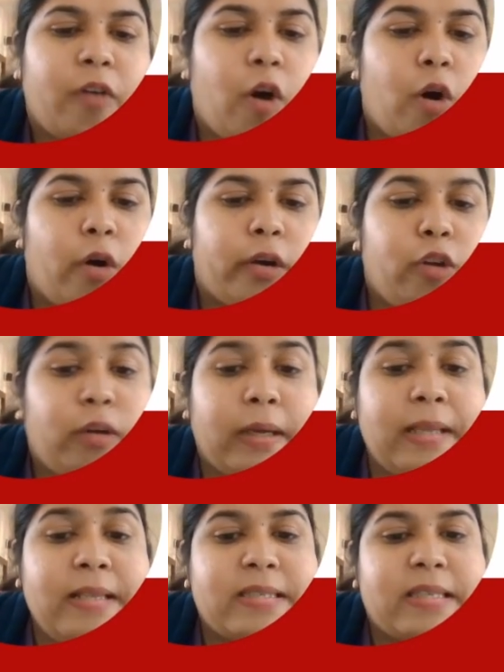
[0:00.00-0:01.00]
or you
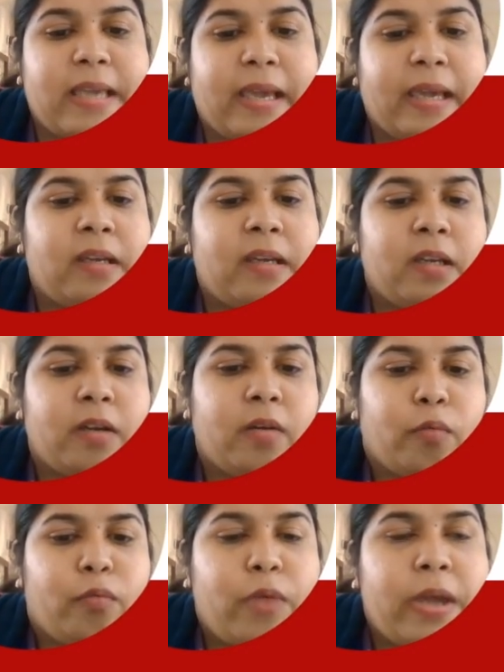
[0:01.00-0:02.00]
can say
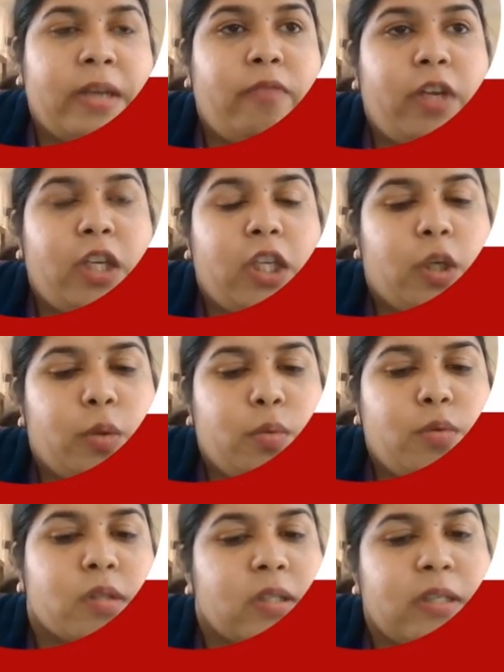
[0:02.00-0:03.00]
when we
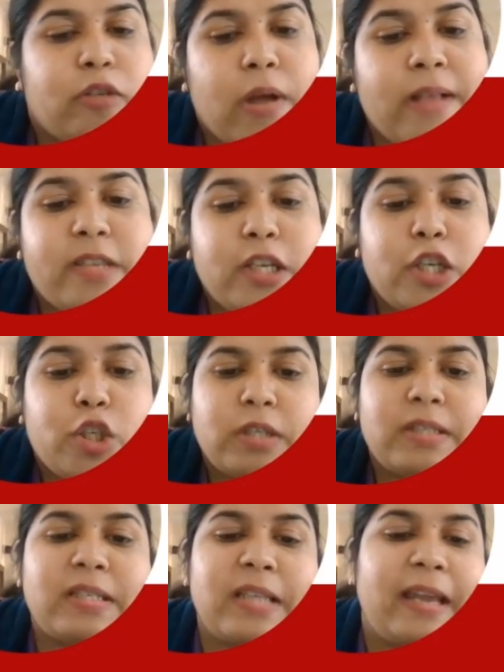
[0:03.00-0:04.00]
use
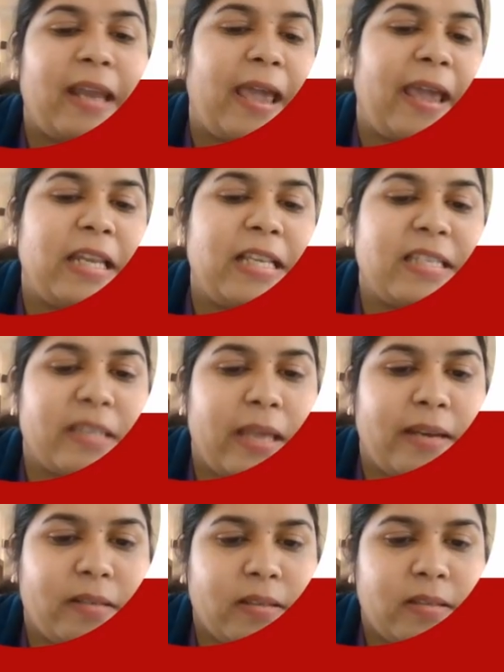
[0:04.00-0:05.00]
transitions in any
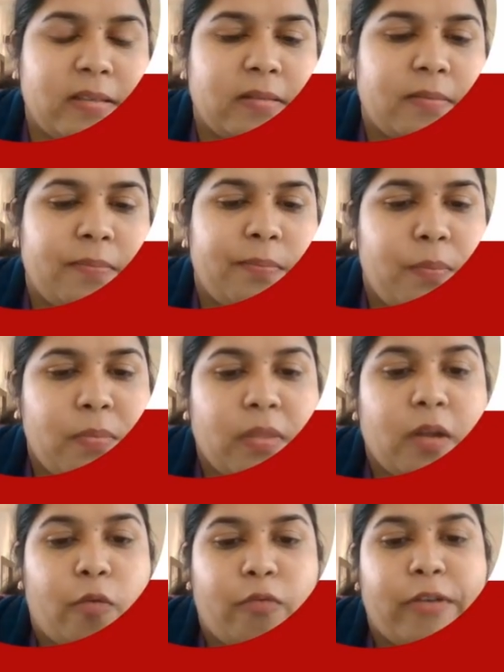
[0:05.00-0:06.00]
sentence.
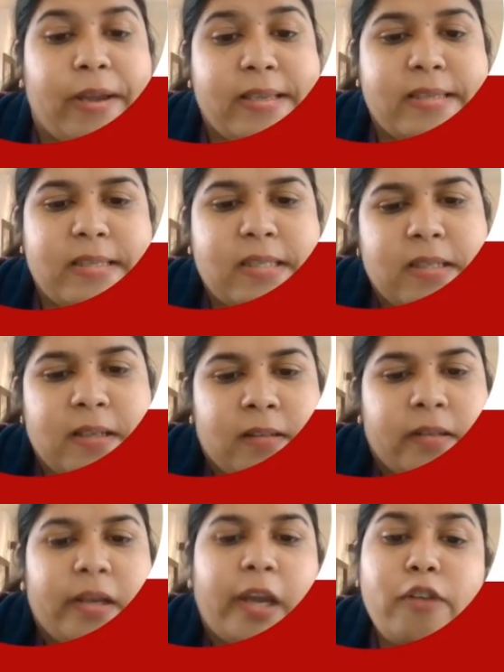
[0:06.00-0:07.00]
Phrase,
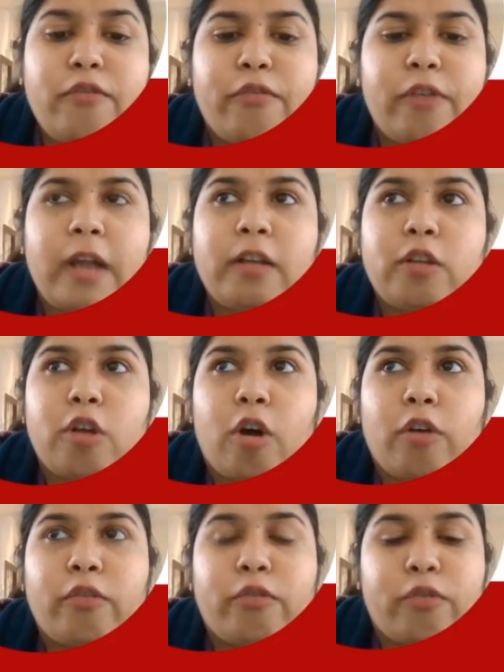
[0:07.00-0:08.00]
in front
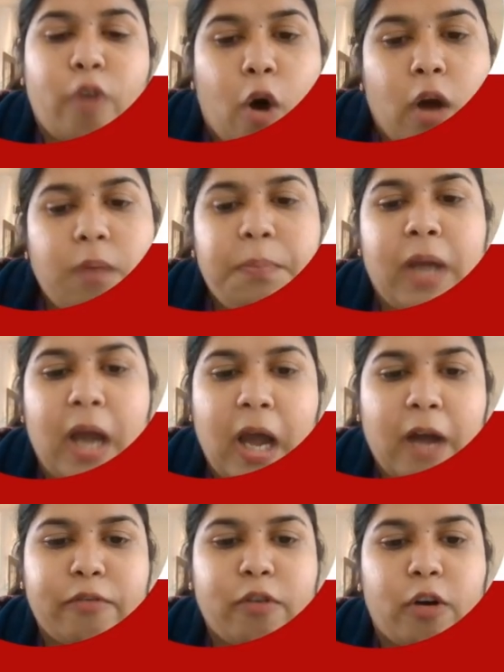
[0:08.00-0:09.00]
of, on
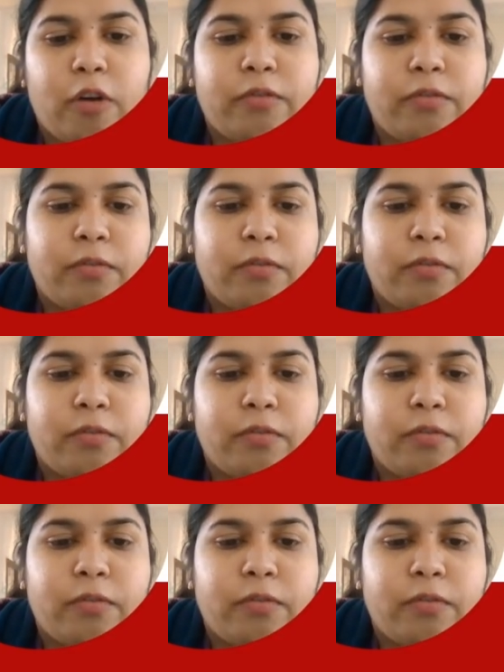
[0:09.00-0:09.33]
behalf of.